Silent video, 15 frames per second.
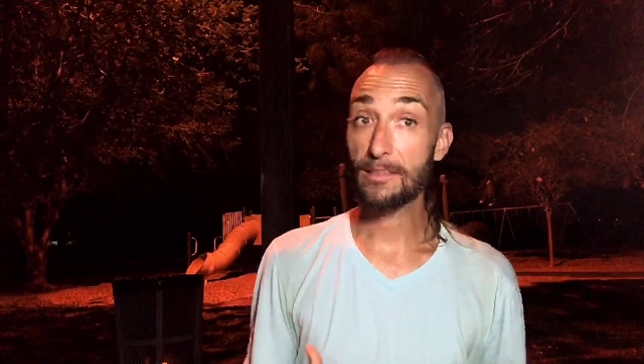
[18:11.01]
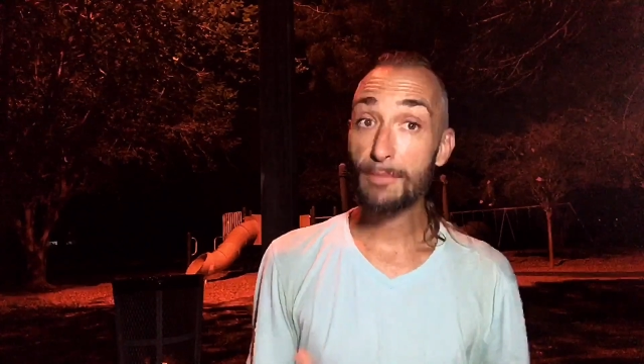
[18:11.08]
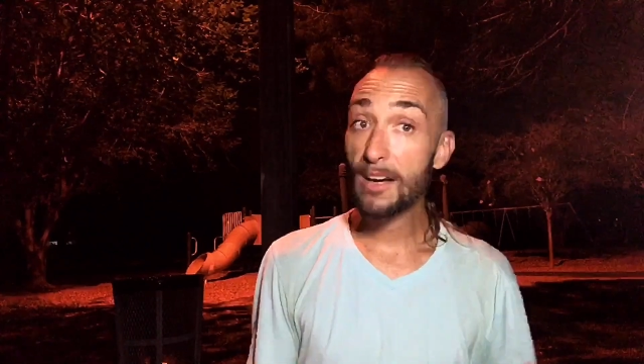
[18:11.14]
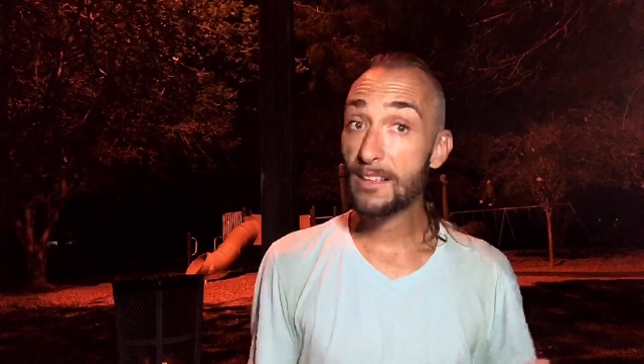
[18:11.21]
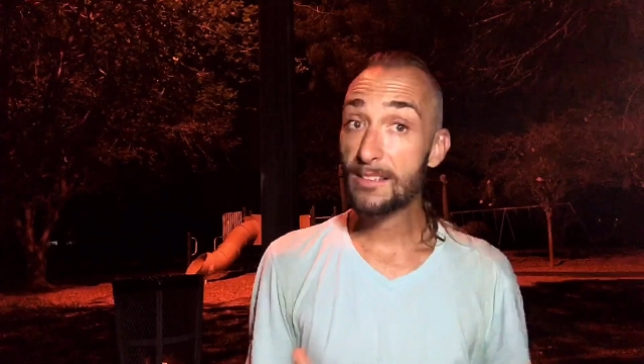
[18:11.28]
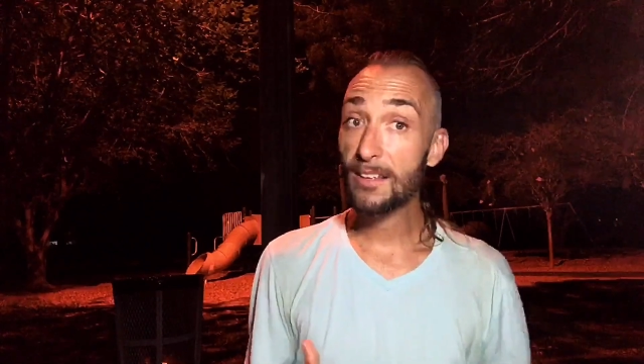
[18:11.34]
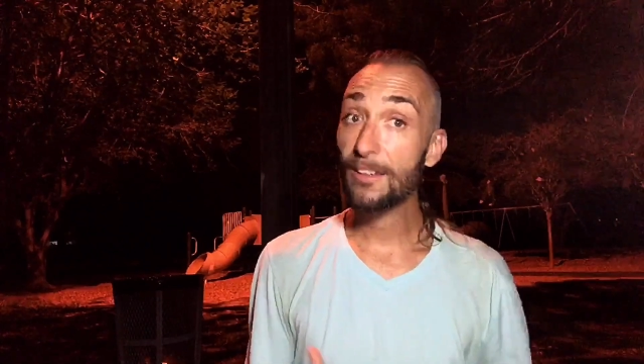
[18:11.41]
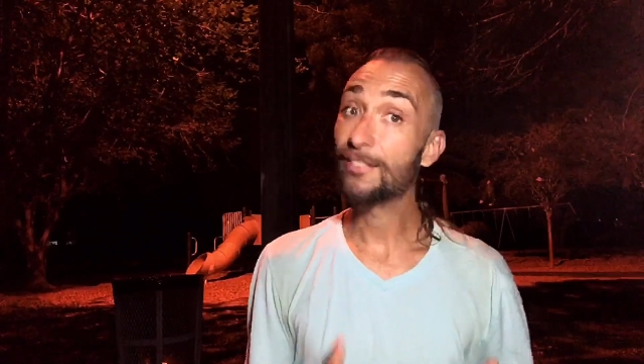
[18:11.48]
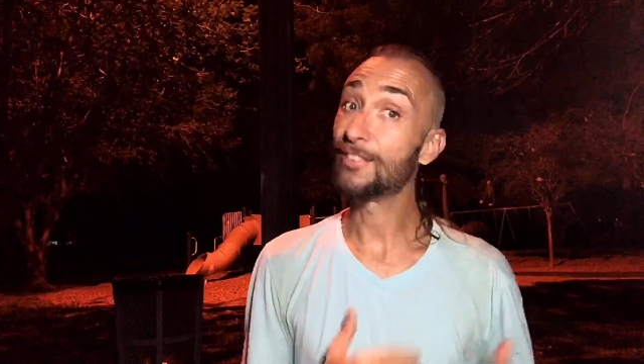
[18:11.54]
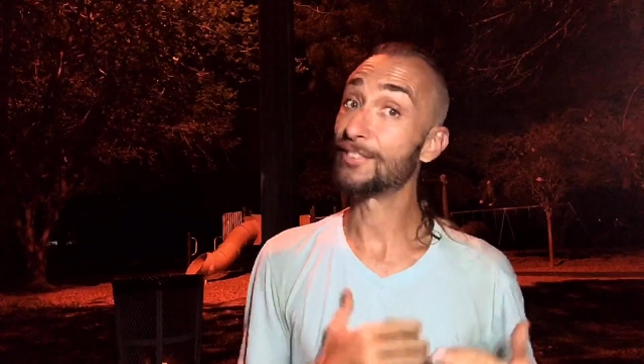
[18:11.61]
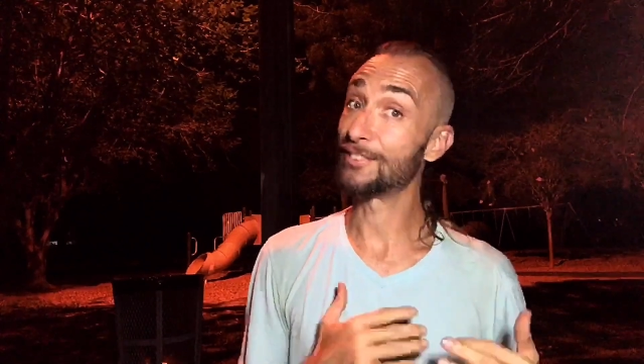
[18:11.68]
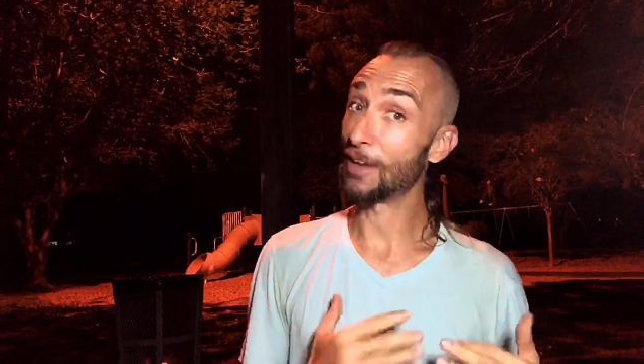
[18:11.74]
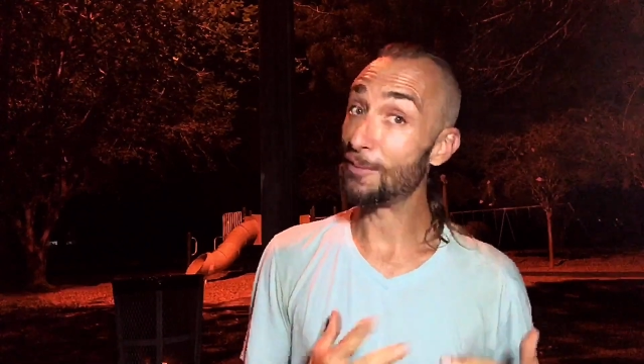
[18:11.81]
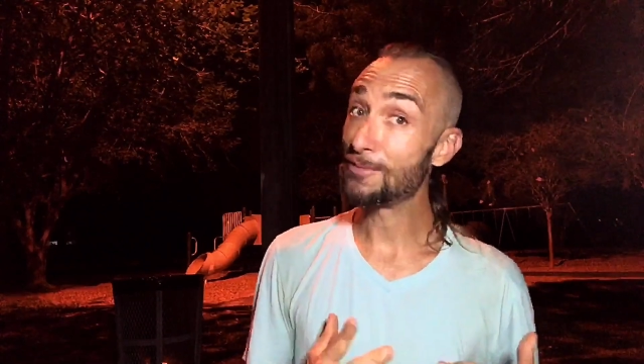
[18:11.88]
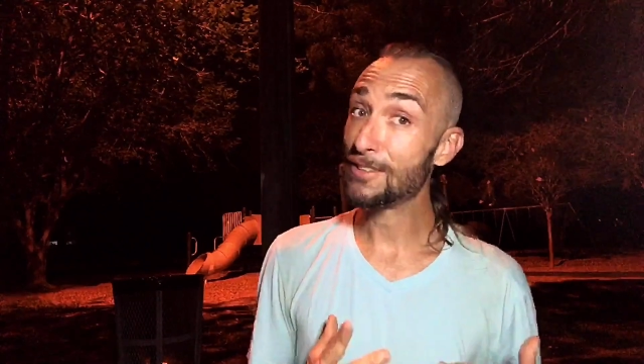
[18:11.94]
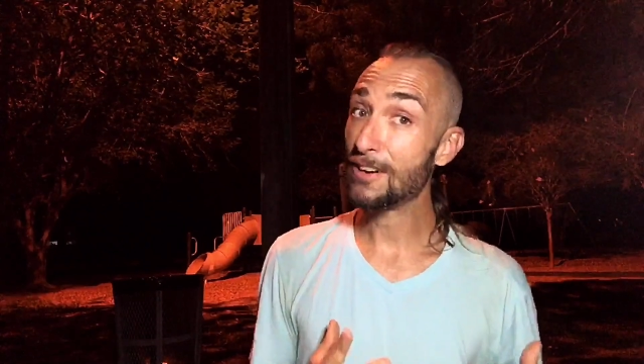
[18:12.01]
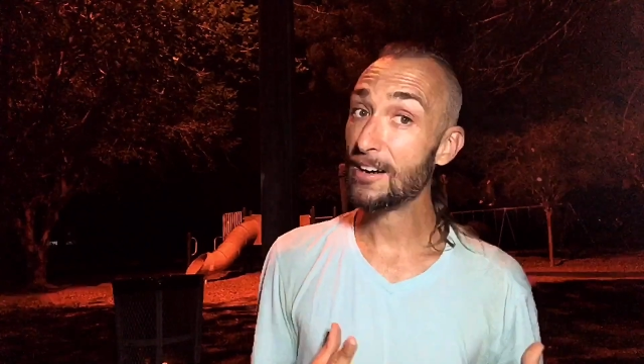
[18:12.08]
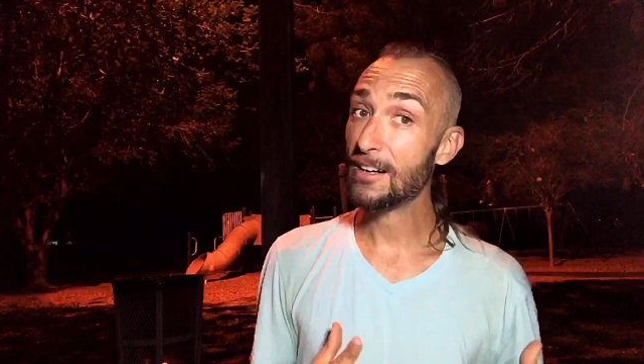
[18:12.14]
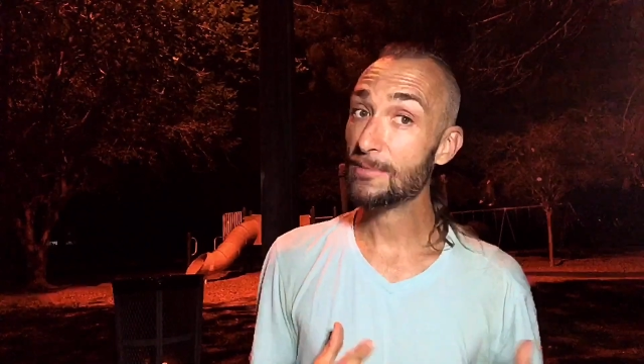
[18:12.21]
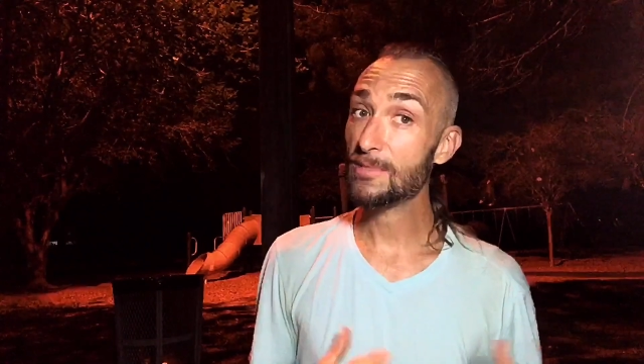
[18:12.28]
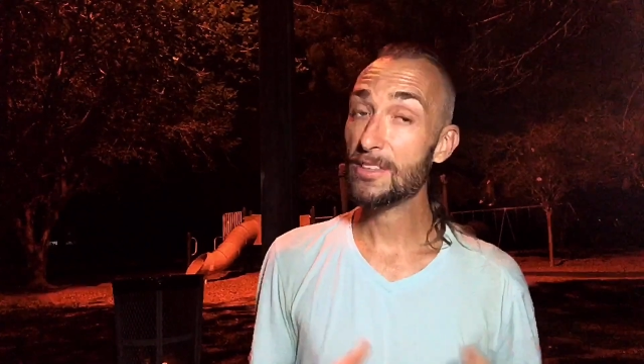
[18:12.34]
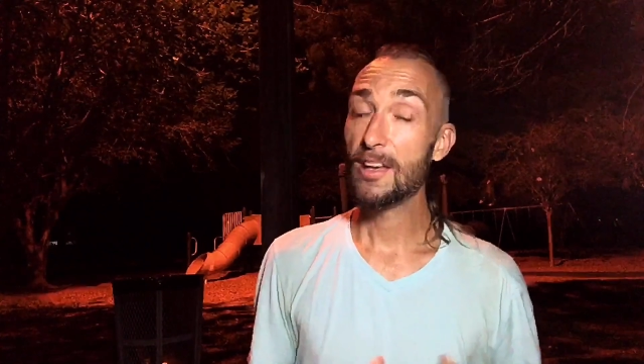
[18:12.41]
myself
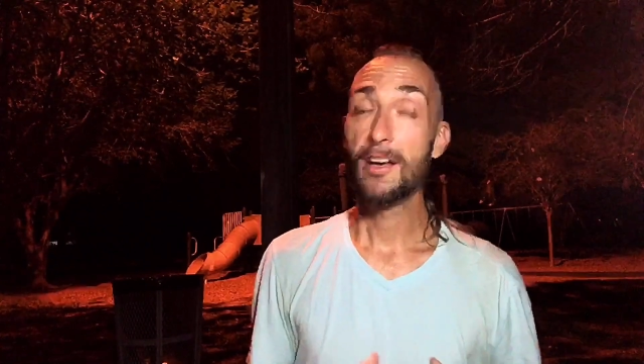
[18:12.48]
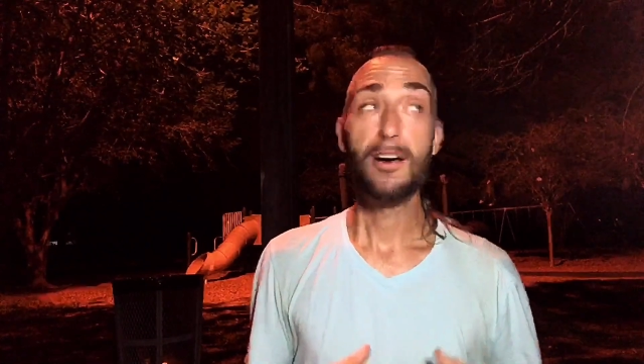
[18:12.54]
sometimes,